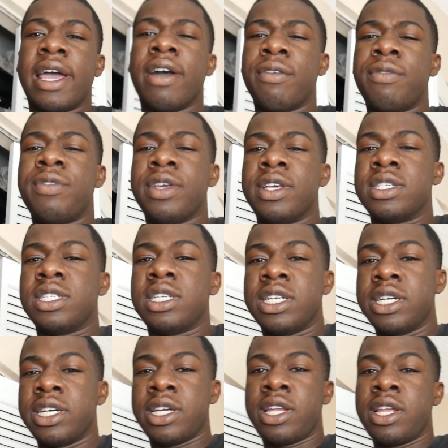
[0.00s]
outfit is
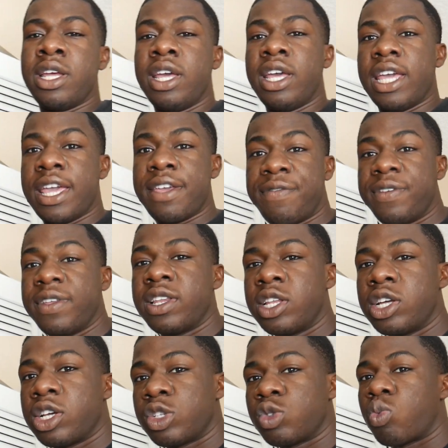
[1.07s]
good, if it
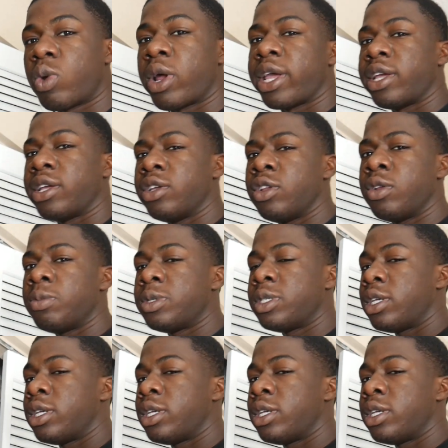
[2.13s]
looks right, you know what